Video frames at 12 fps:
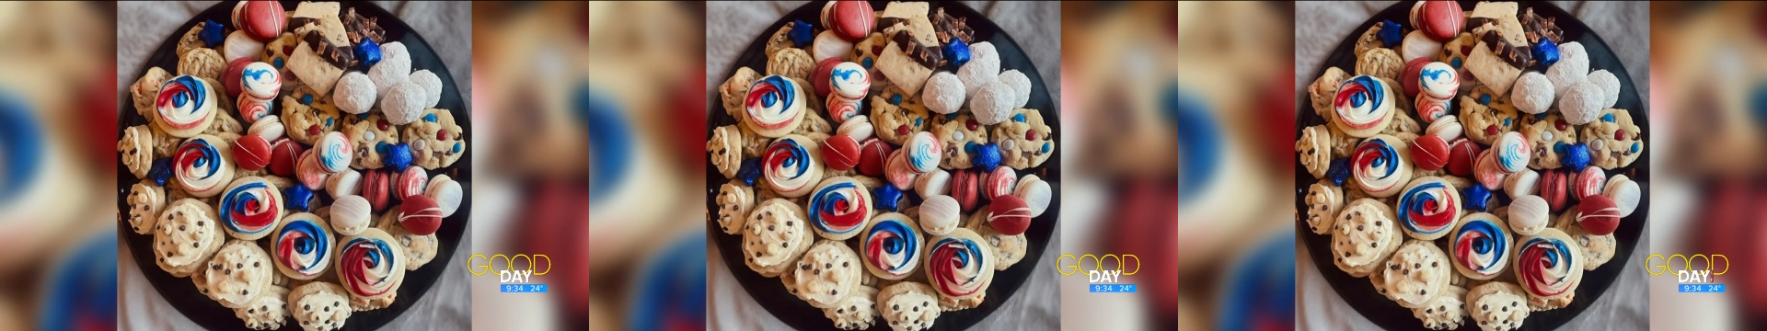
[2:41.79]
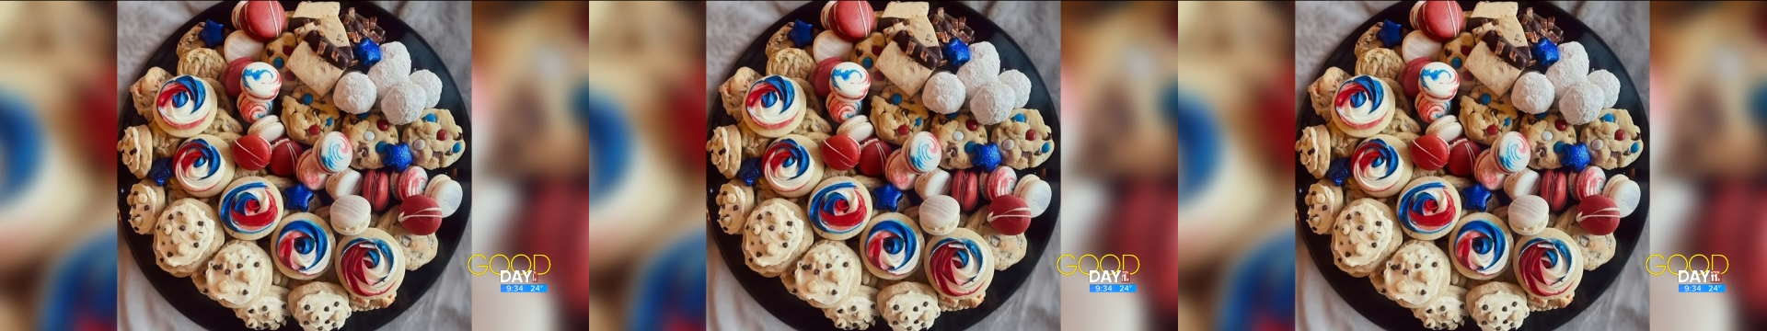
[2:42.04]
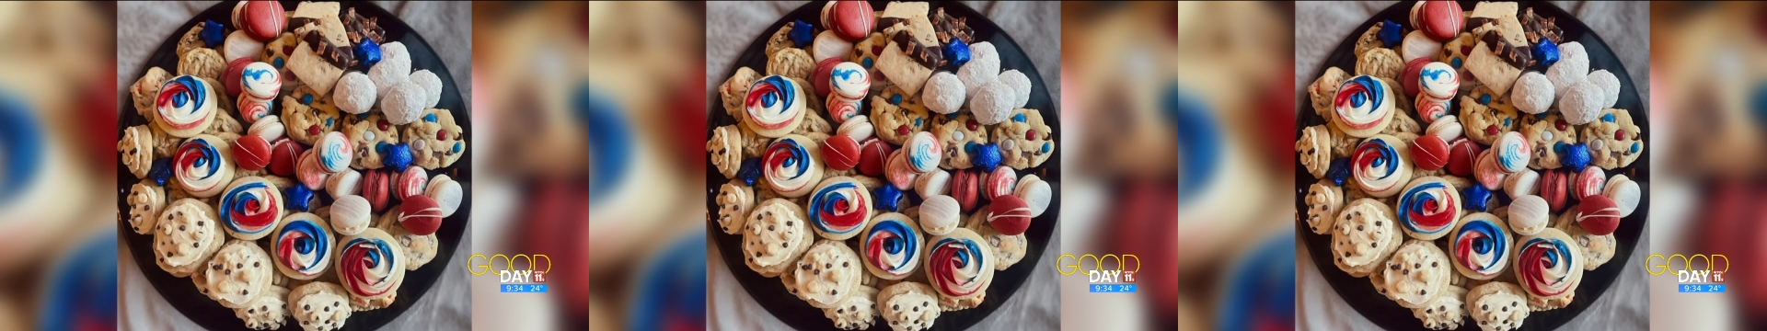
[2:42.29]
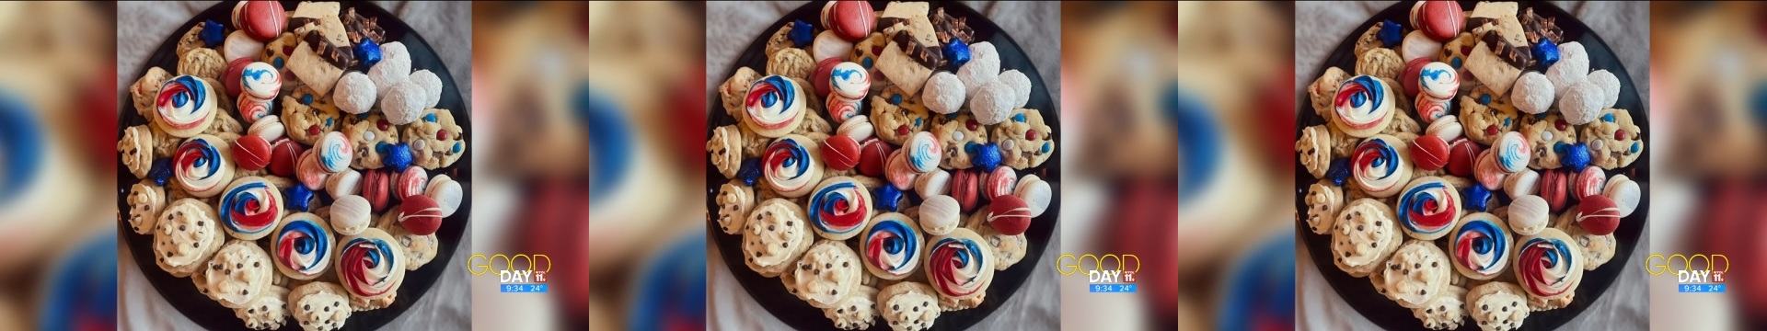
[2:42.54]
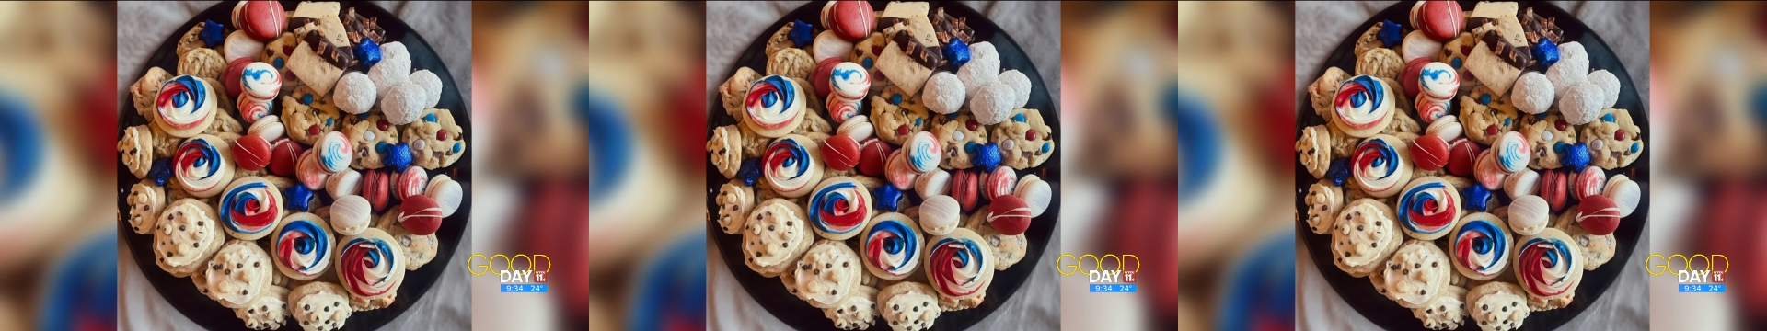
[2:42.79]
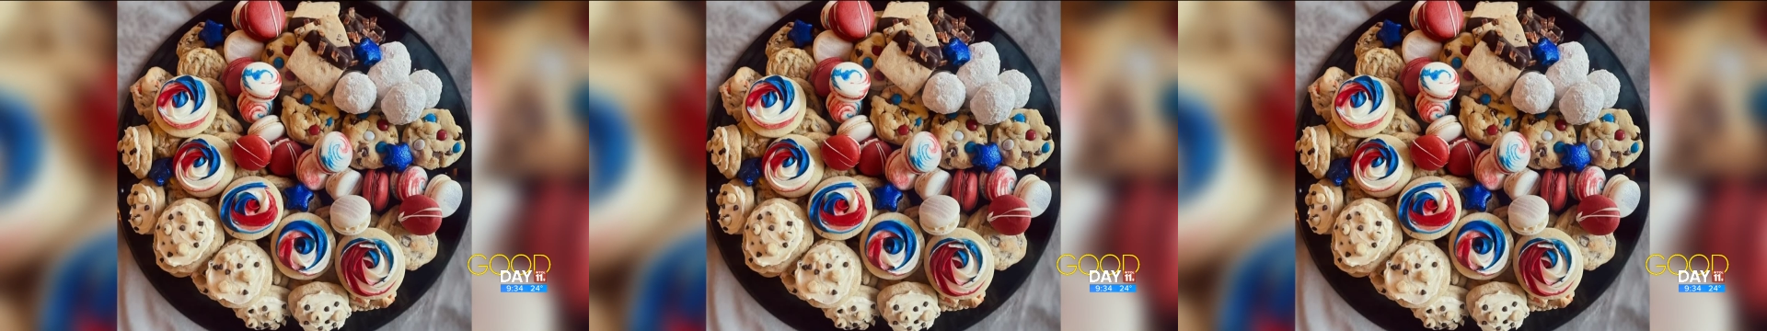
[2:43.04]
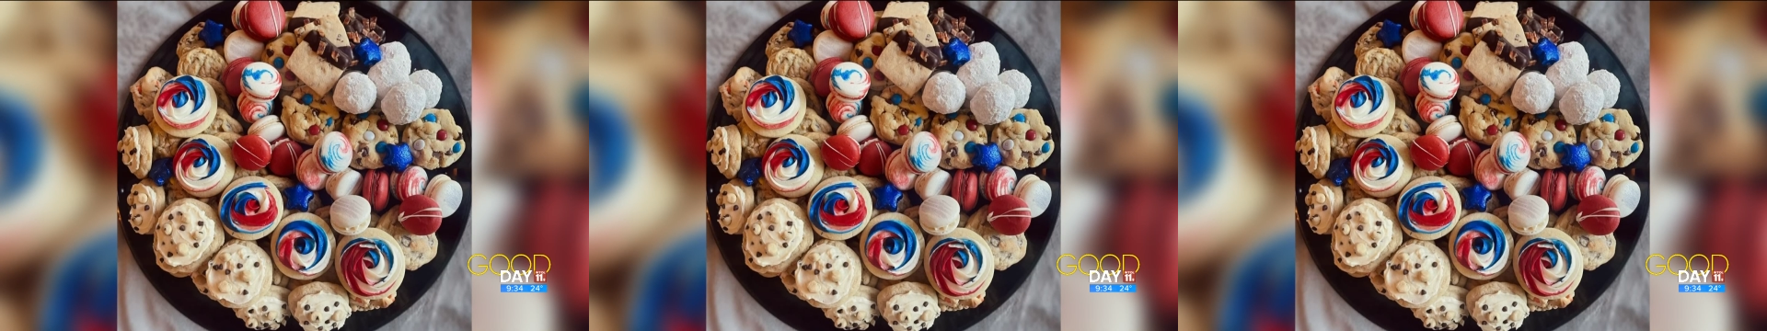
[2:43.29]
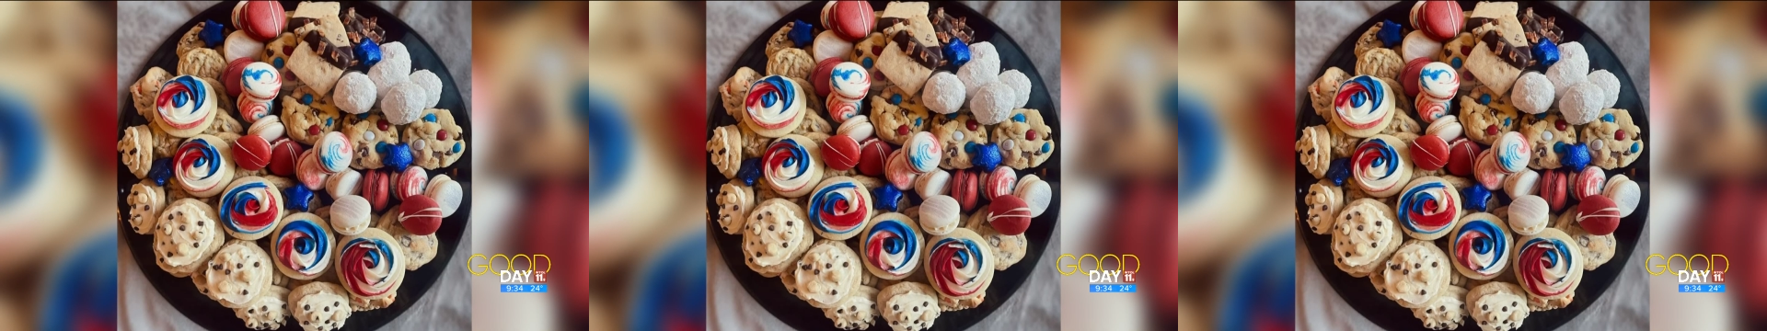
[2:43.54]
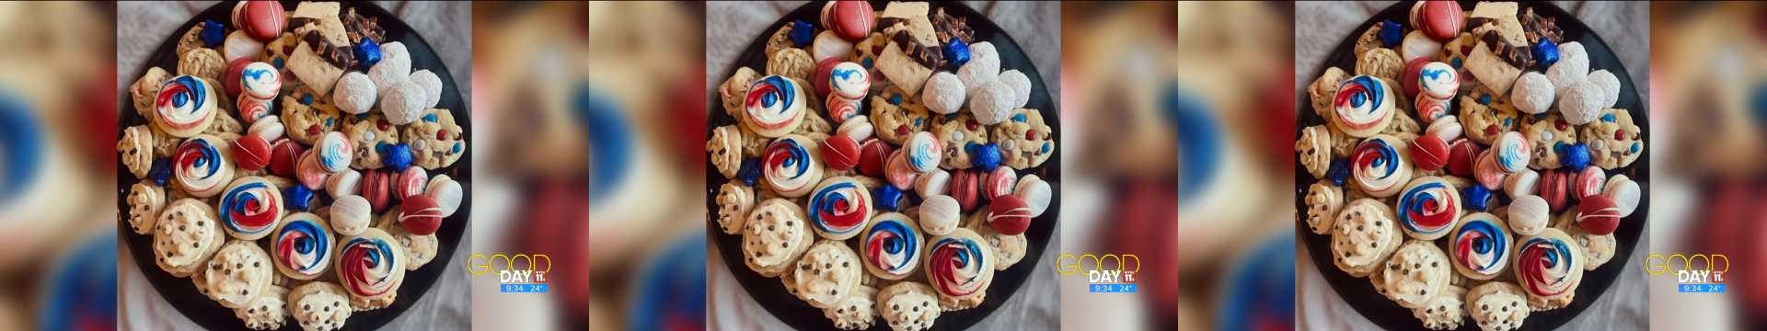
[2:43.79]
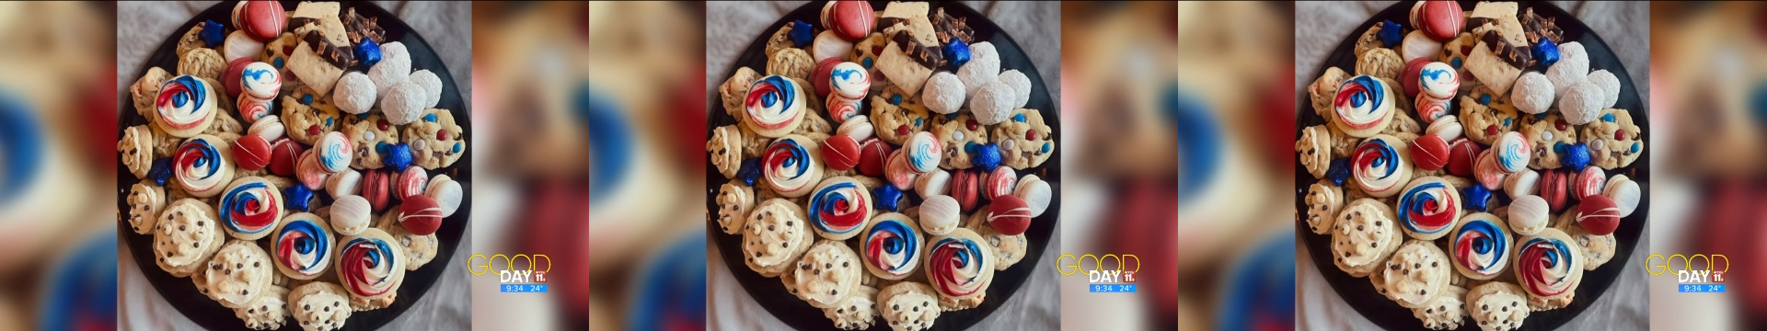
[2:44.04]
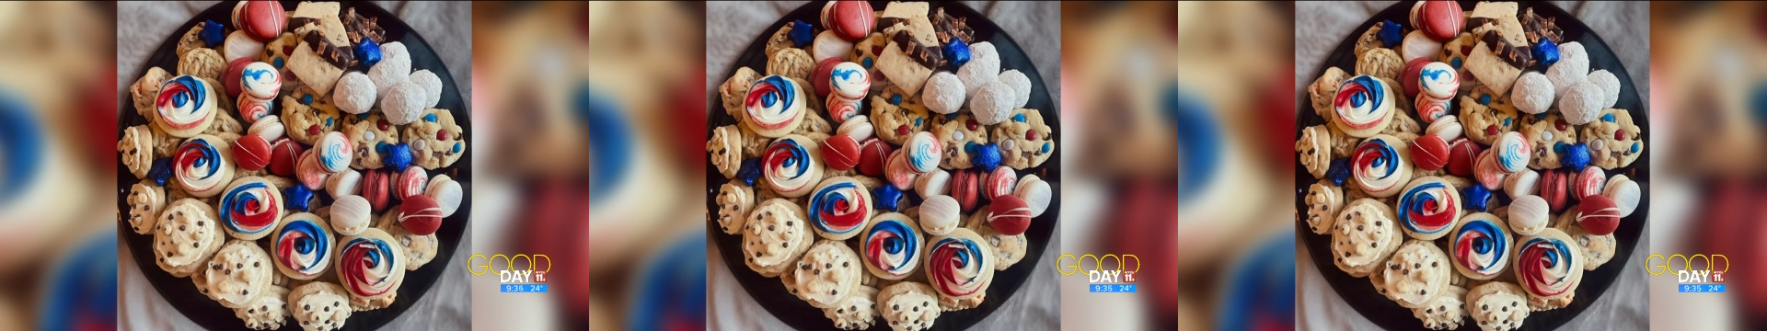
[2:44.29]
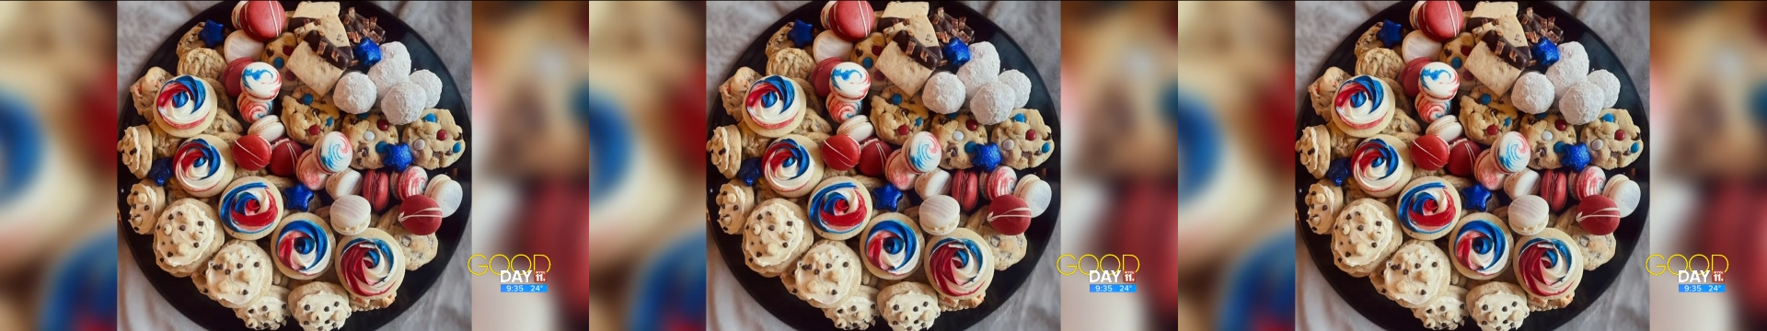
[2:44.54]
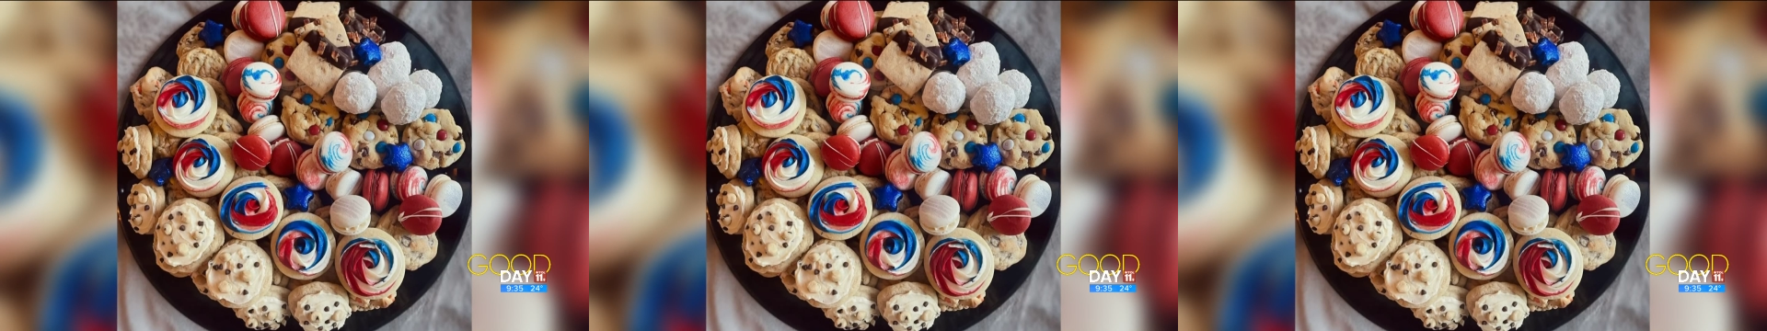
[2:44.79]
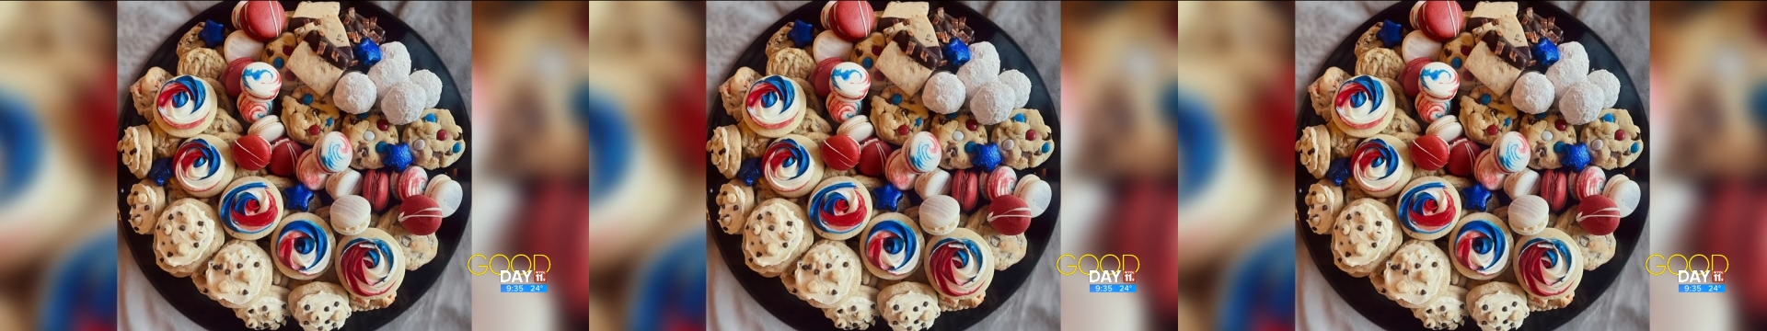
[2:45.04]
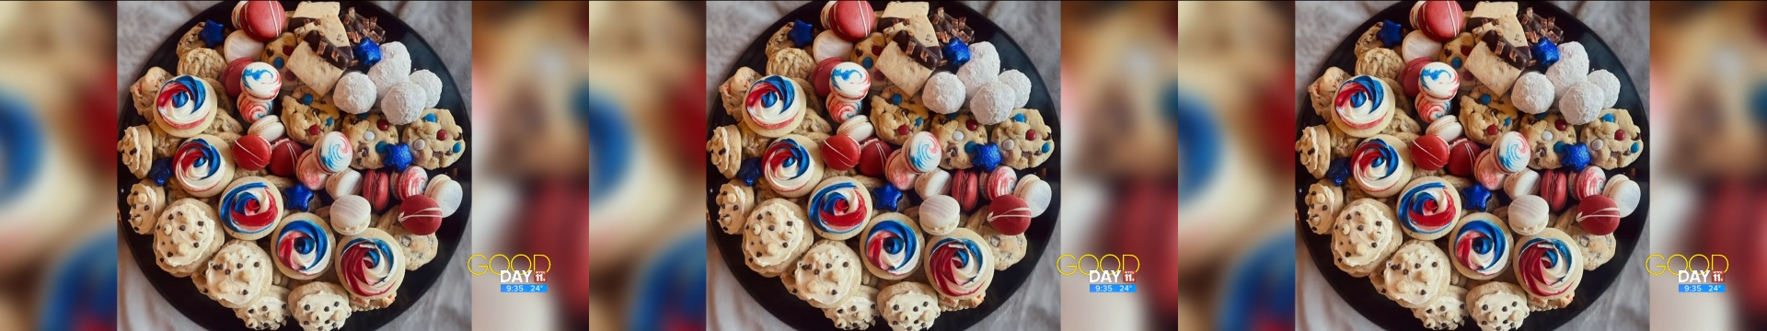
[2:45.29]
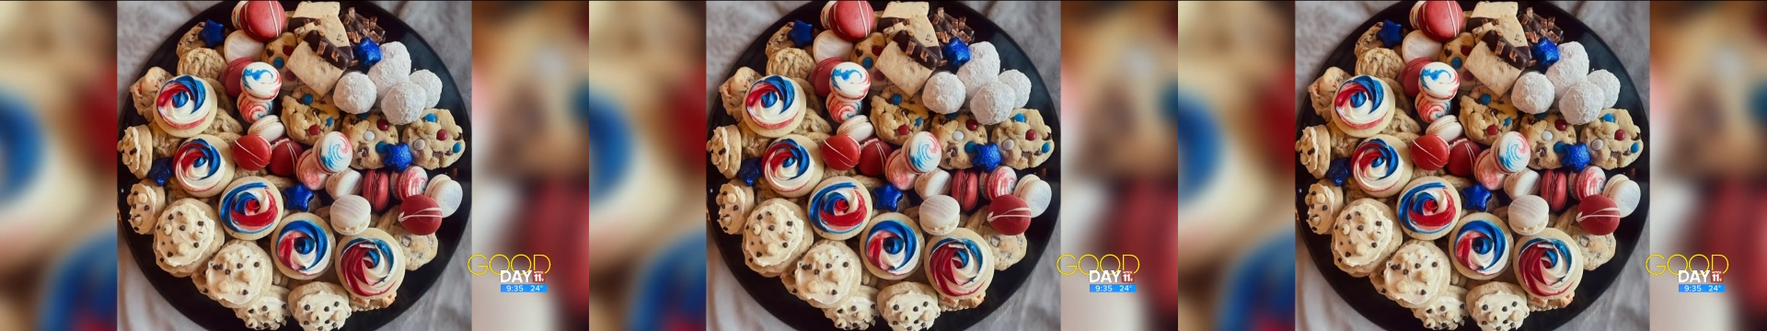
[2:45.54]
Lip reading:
Nobody's mouth can be seen.